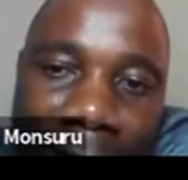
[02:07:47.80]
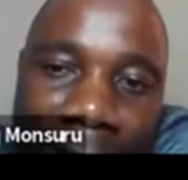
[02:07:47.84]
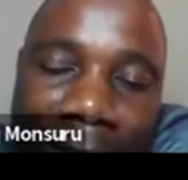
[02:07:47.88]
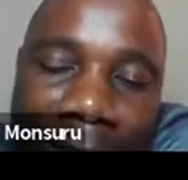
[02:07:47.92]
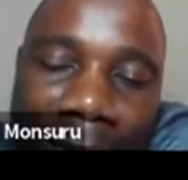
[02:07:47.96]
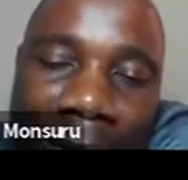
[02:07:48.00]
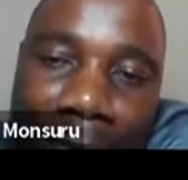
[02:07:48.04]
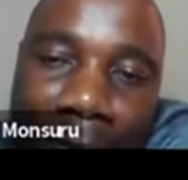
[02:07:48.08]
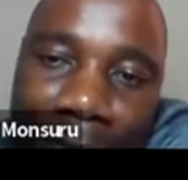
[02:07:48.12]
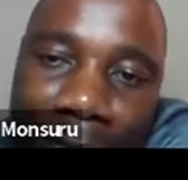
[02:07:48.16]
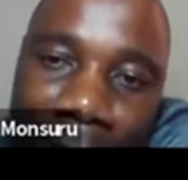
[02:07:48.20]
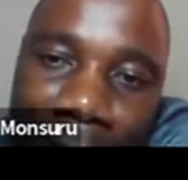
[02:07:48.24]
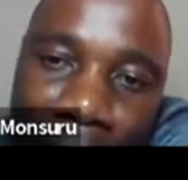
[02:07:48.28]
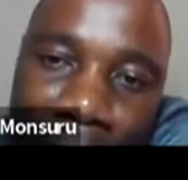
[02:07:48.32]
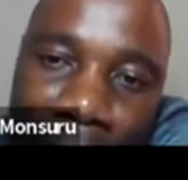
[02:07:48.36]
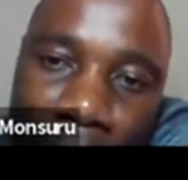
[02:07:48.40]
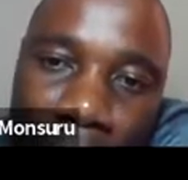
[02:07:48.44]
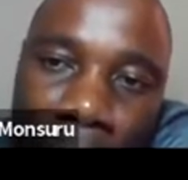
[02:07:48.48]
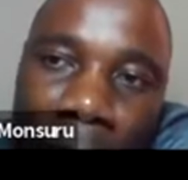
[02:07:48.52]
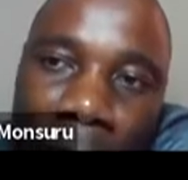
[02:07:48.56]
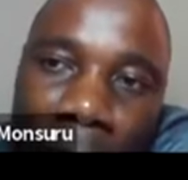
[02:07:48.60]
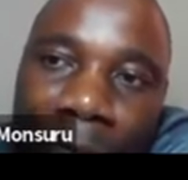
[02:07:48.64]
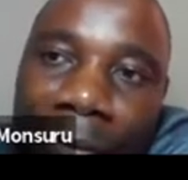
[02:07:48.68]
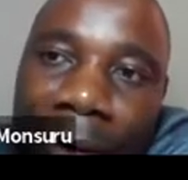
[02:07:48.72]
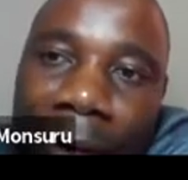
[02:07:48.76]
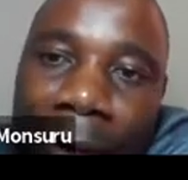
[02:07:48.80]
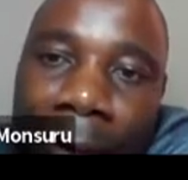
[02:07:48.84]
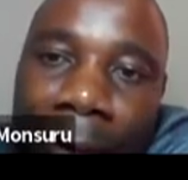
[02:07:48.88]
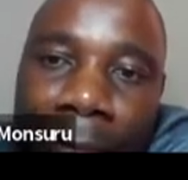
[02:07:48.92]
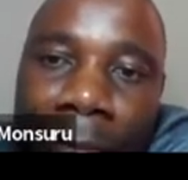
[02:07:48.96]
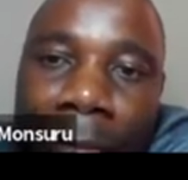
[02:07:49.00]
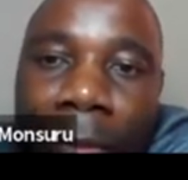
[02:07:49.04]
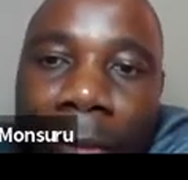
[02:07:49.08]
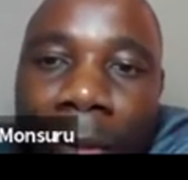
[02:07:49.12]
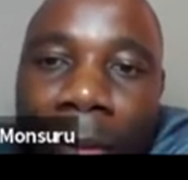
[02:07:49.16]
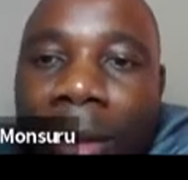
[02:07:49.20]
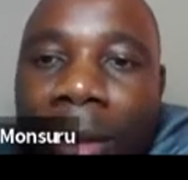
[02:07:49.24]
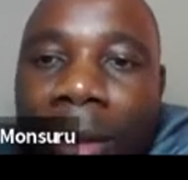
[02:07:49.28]
it and bring your own frame.
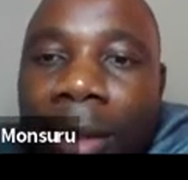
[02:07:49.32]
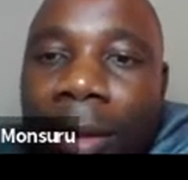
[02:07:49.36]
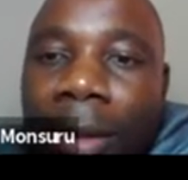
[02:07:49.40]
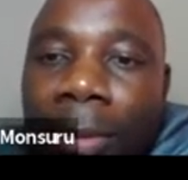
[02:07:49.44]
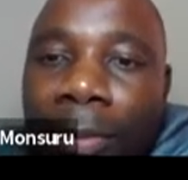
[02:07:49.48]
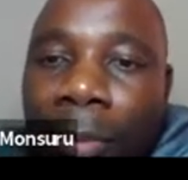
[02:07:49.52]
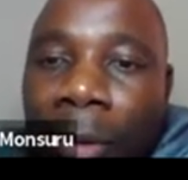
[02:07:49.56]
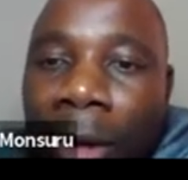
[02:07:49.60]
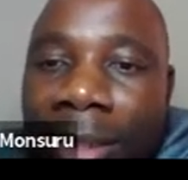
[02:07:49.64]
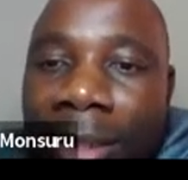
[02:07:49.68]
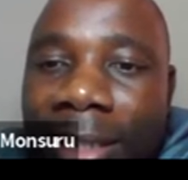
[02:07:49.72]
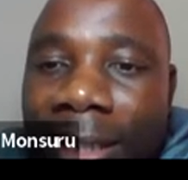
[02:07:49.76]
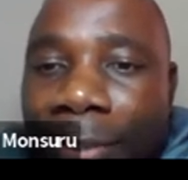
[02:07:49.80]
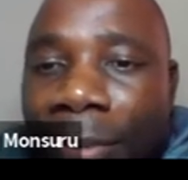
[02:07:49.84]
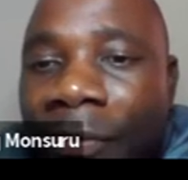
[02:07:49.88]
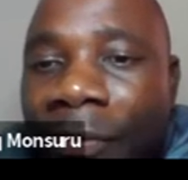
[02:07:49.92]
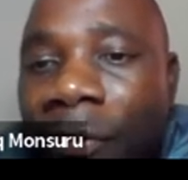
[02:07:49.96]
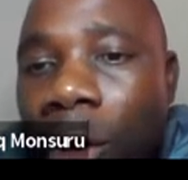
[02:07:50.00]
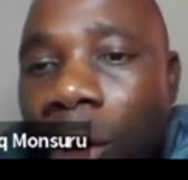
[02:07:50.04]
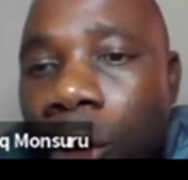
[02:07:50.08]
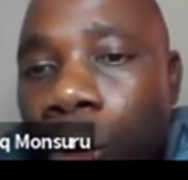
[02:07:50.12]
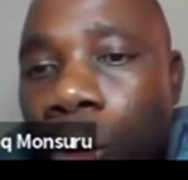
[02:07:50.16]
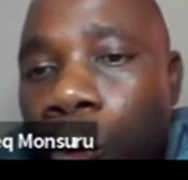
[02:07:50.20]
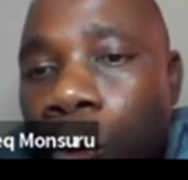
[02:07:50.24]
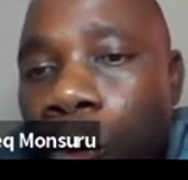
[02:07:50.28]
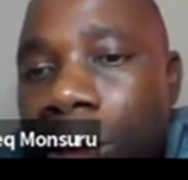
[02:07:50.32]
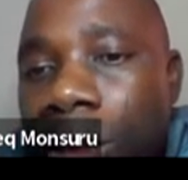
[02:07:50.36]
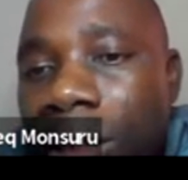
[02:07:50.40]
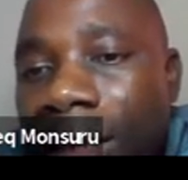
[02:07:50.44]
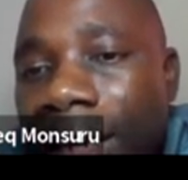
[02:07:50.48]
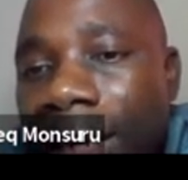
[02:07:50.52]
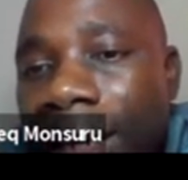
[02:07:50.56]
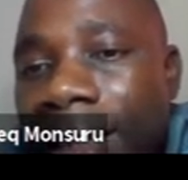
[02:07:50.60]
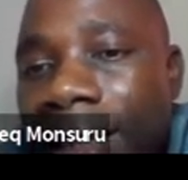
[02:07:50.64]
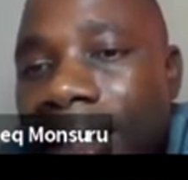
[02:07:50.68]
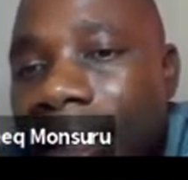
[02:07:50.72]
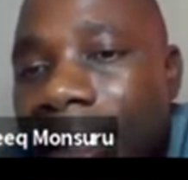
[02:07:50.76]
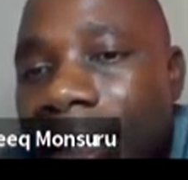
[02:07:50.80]
But before you
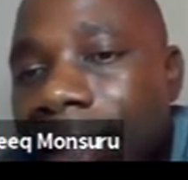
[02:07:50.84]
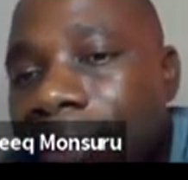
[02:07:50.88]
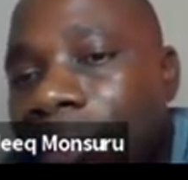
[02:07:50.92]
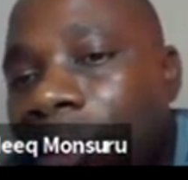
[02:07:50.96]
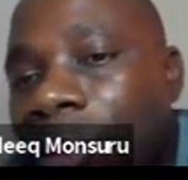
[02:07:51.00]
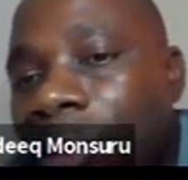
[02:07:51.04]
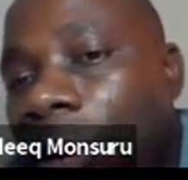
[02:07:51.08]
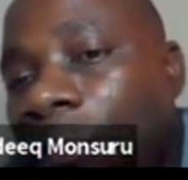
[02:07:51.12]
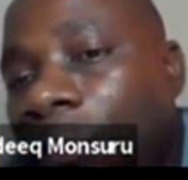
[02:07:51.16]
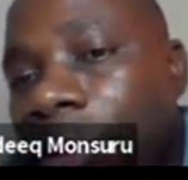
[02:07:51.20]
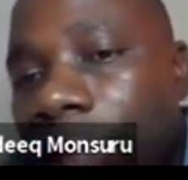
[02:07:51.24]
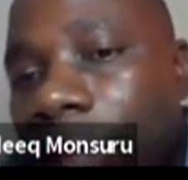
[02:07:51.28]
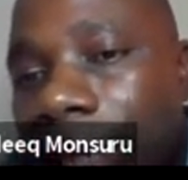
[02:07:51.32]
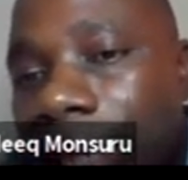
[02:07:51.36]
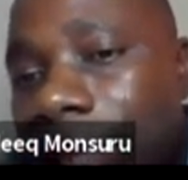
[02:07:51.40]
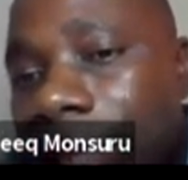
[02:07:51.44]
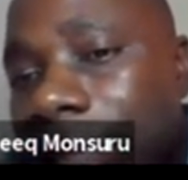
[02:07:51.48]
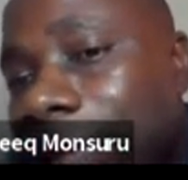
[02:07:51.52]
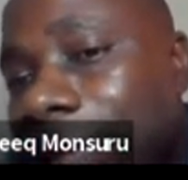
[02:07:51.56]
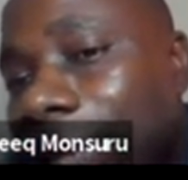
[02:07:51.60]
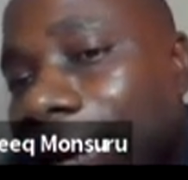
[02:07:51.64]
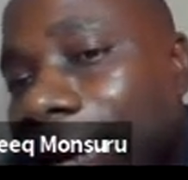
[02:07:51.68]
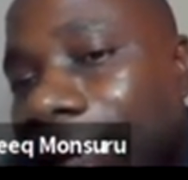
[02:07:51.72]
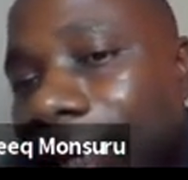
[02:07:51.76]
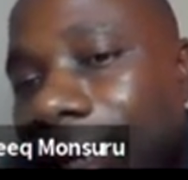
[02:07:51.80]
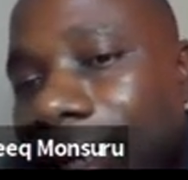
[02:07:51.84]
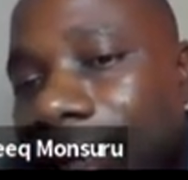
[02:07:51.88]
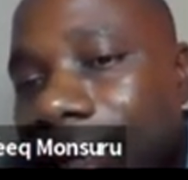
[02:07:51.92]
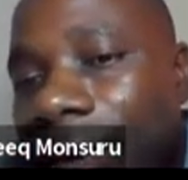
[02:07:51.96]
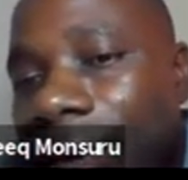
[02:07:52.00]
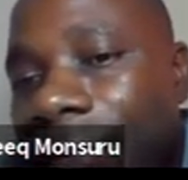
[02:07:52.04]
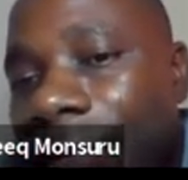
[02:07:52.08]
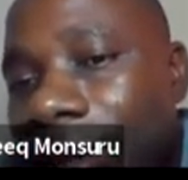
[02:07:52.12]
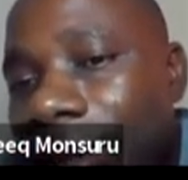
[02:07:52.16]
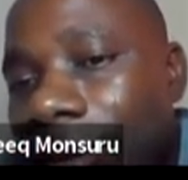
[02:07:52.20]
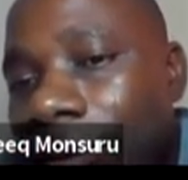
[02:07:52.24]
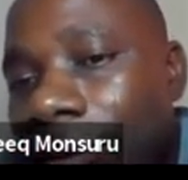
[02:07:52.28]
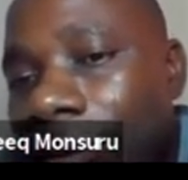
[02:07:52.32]
delete it, because if you delete it like this,
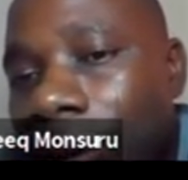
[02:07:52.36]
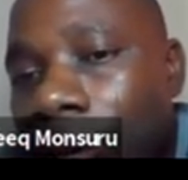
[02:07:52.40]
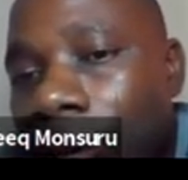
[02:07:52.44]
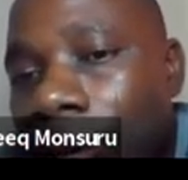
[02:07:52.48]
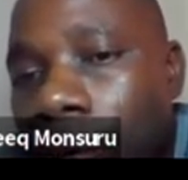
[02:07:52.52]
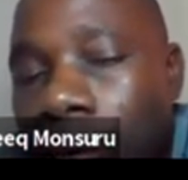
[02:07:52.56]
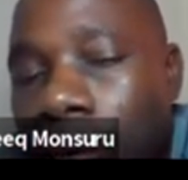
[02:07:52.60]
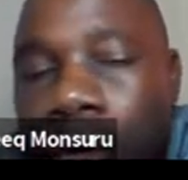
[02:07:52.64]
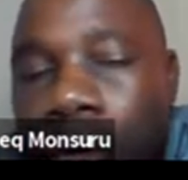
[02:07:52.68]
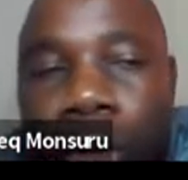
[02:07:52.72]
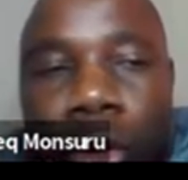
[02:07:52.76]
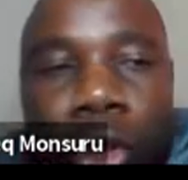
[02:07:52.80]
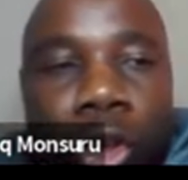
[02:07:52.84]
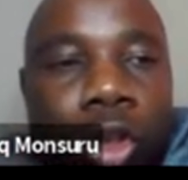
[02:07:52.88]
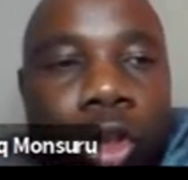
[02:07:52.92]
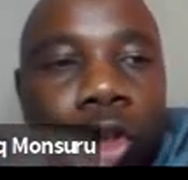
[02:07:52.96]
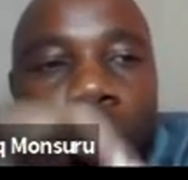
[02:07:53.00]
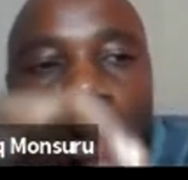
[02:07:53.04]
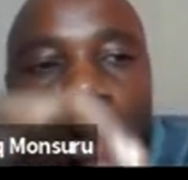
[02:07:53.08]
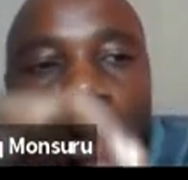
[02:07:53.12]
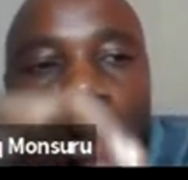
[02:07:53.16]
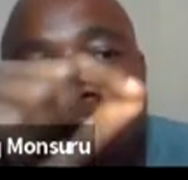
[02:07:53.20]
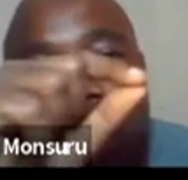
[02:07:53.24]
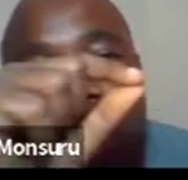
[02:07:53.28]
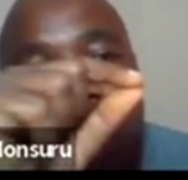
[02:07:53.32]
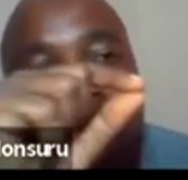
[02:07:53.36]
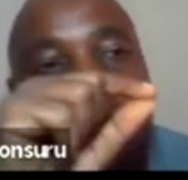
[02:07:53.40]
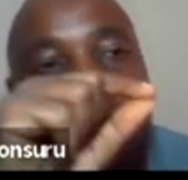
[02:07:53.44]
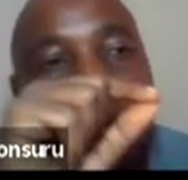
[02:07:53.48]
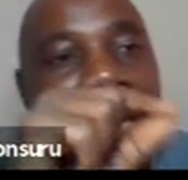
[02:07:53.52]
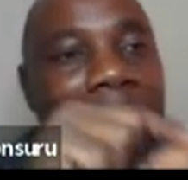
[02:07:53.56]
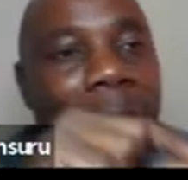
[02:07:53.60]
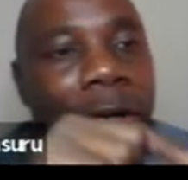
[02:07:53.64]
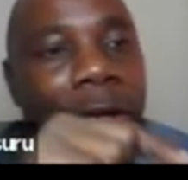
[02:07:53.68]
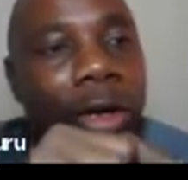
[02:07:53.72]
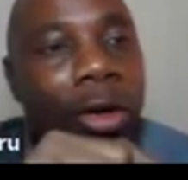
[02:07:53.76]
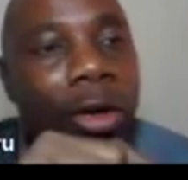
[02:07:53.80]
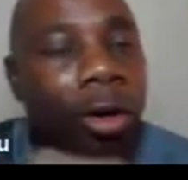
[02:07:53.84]
everything will go. You just
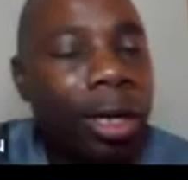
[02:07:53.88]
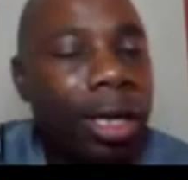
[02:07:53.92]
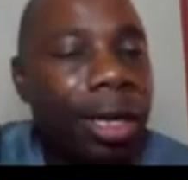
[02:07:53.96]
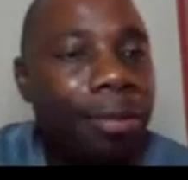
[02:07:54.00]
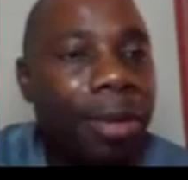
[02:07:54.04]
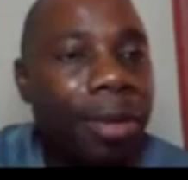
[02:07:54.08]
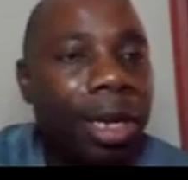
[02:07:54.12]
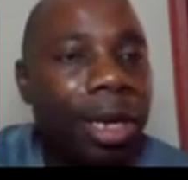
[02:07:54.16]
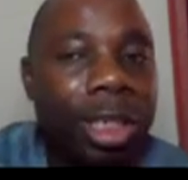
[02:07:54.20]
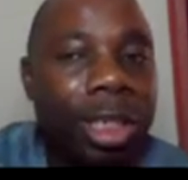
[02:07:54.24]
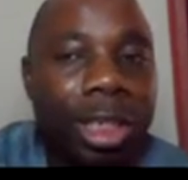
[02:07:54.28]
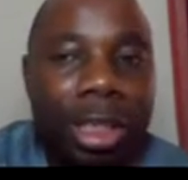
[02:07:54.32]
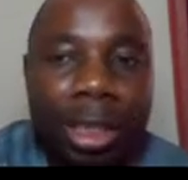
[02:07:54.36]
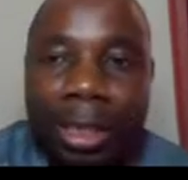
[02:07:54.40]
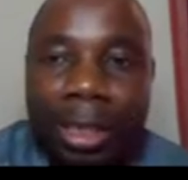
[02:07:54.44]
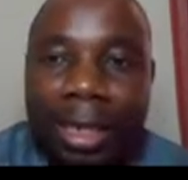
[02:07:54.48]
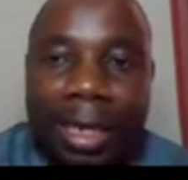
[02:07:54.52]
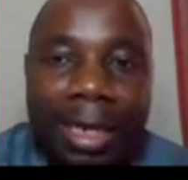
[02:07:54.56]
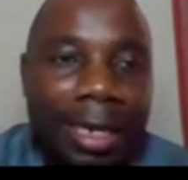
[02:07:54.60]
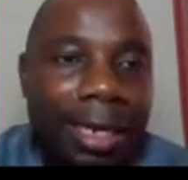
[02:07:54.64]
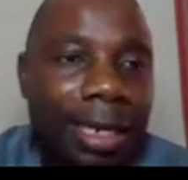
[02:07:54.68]
drag your image.